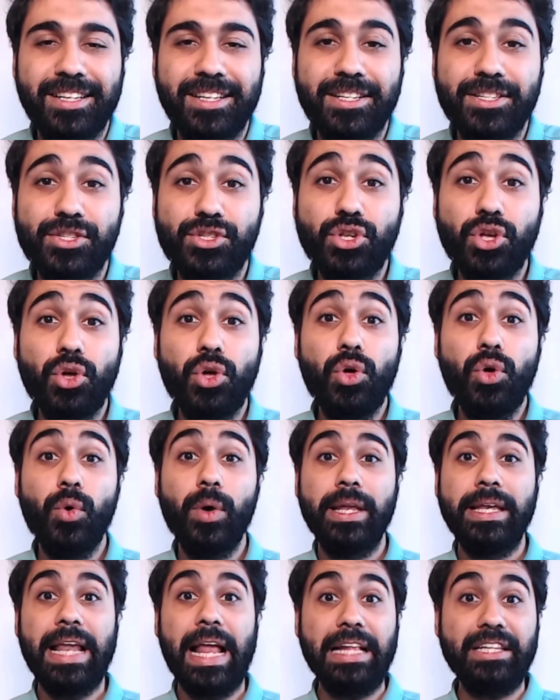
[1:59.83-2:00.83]
So
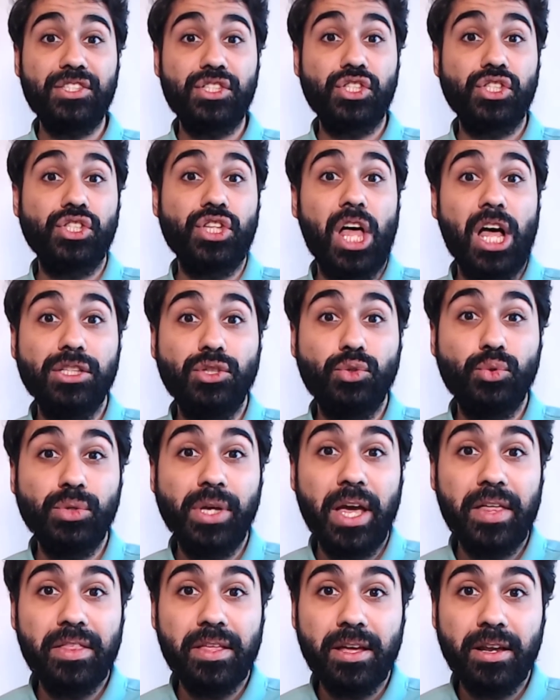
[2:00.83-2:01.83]
let's start
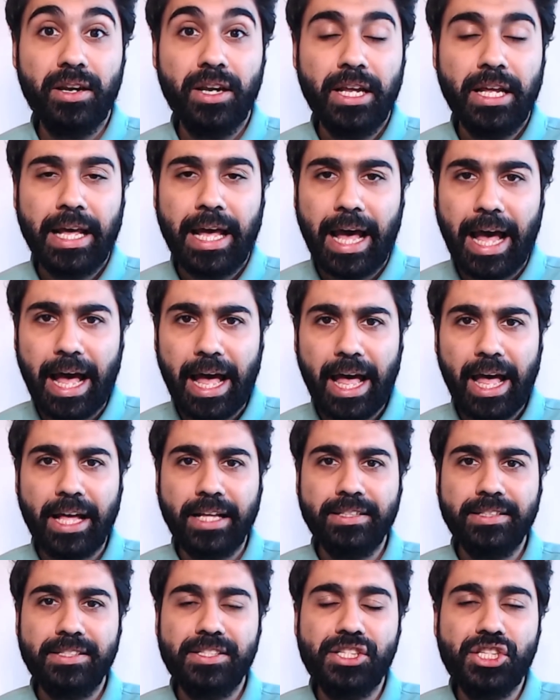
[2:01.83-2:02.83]
together
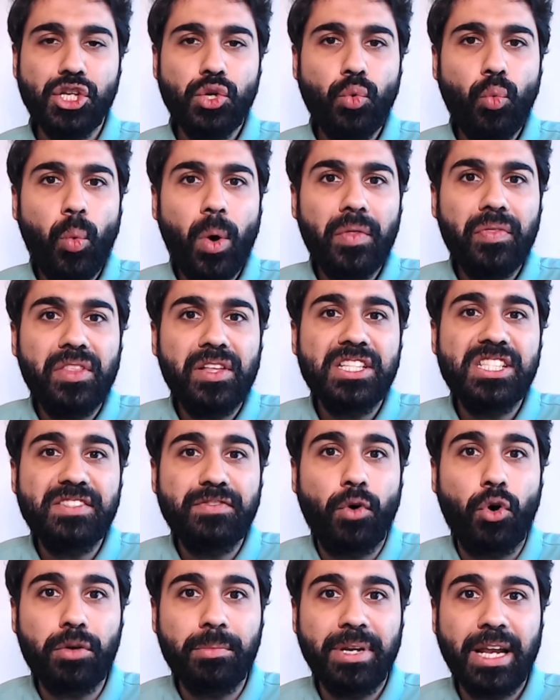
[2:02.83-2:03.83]
and see what this
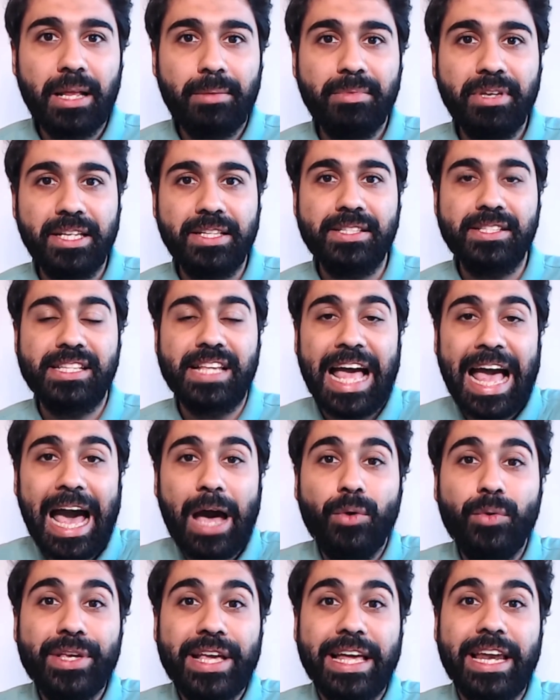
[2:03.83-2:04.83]
formula means, how
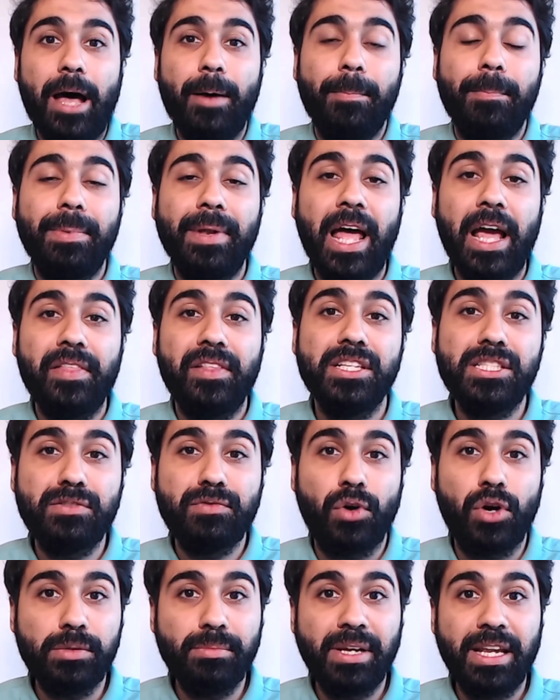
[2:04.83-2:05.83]
you can apply this
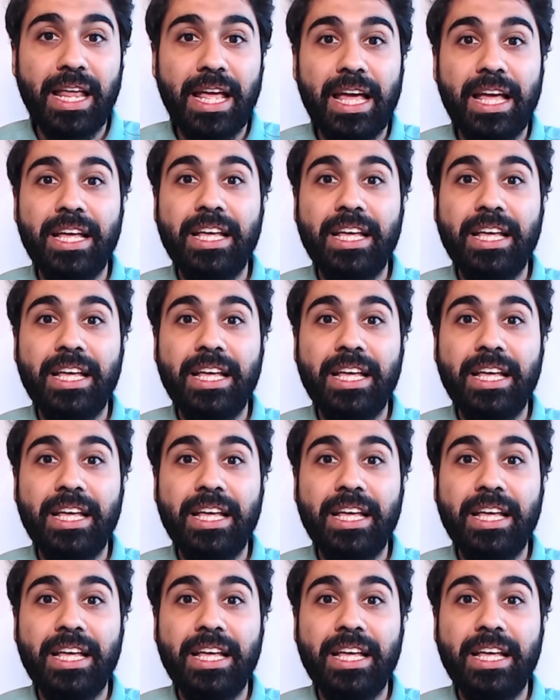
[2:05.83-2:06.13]
formula